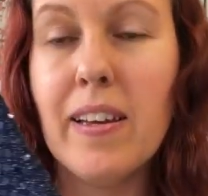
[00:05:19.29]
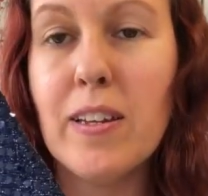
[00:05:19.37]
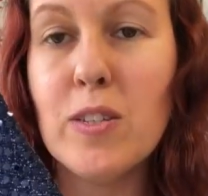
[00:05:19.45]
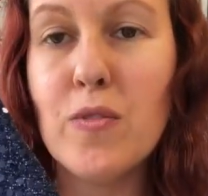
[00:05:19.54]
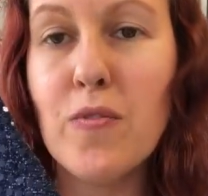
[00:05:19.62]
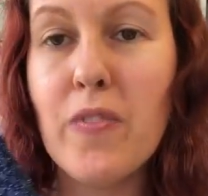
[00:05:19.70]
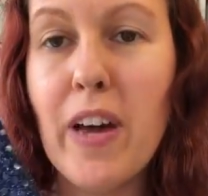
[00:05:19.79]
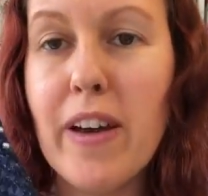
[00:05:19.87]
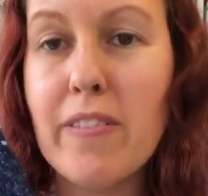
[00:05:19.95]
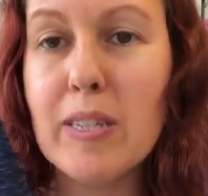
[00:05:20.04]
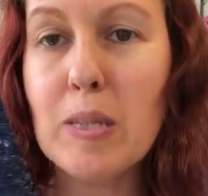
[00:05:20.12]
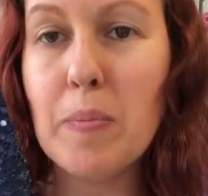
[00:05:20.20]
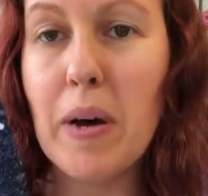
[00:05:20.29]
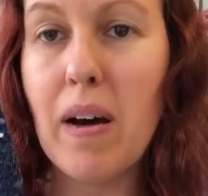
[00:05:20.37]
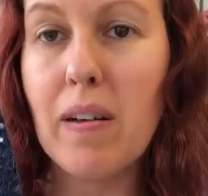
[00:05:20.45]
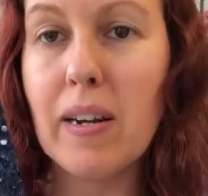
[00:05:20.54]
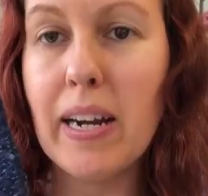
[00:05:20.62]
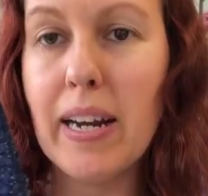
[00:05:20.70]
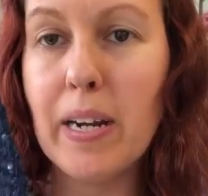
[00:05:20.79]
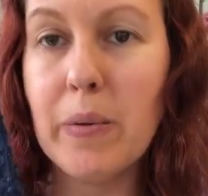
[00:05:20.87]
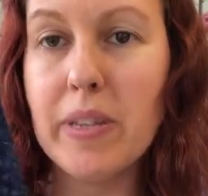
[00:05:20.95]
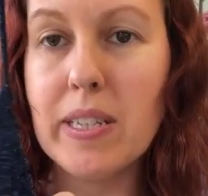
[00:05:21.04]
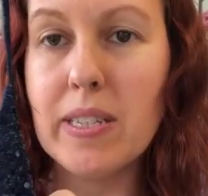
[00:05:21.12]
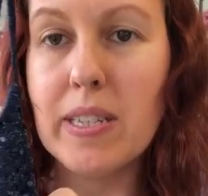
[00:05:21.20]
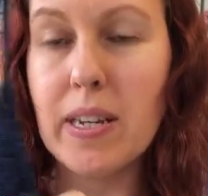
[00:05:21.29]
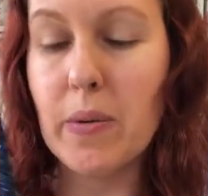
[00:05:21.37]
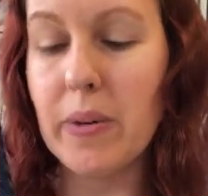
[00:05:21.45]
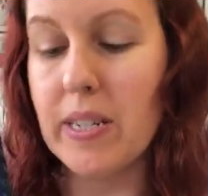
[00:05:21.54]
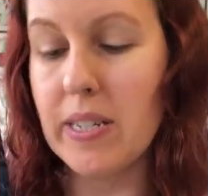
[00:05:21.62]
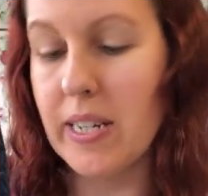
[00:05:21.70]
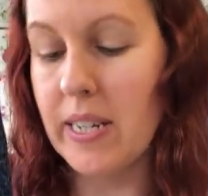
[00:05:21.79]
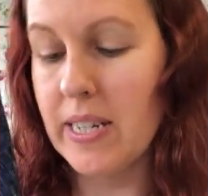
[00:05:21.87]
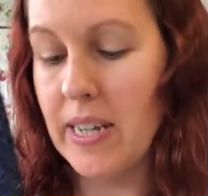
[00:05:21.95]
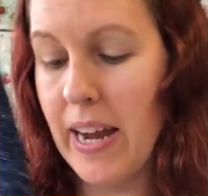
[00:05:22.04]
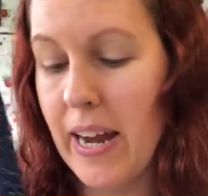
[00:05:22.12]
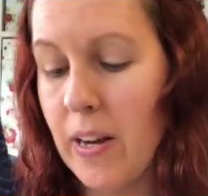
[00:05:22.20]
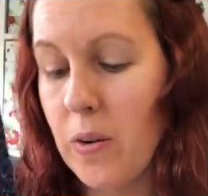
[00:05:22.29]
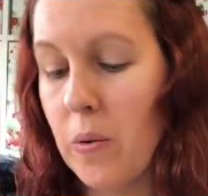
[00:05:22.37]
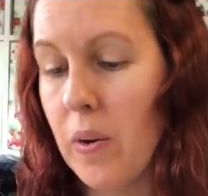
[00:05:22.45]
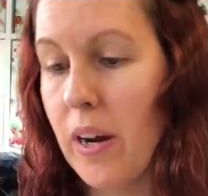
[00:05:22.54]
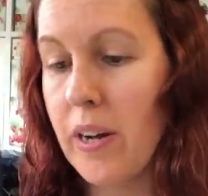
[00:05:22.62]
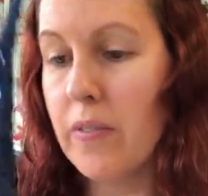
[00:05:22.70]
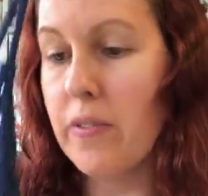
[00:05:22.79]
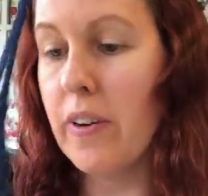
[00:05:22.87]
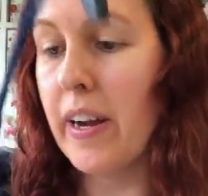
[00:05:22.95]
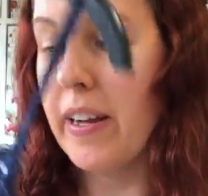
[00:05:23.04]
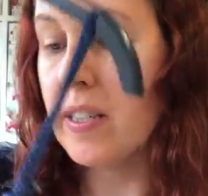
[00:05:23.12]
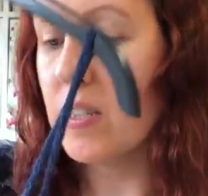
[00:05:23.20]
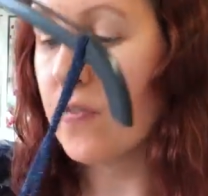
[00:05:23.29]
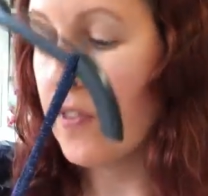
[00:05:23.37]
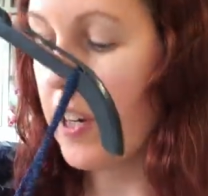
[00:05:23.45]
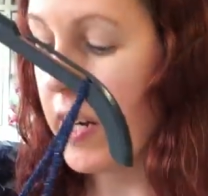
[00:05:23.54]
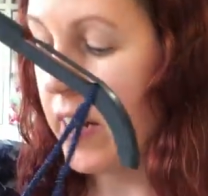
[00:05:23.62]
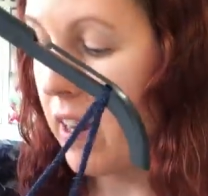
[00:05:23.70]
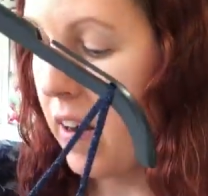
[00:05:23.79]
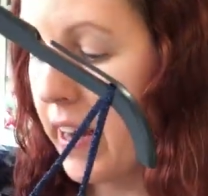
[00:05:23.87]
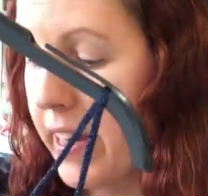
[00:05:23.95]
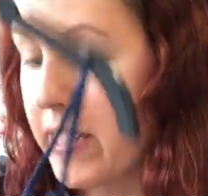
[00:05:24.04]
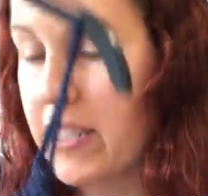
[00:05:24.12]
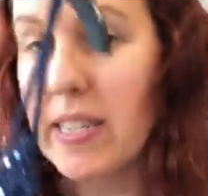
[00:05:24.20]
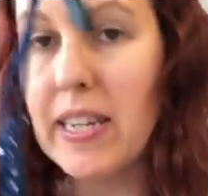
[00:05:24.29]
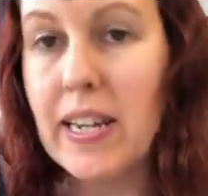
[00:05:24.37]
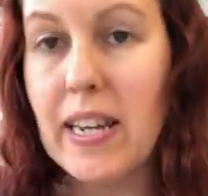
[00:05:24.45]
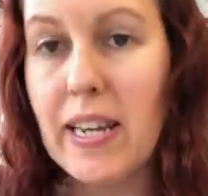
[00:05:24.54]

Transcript: It's very sparkly with its sequin detail all over it. It's fully lined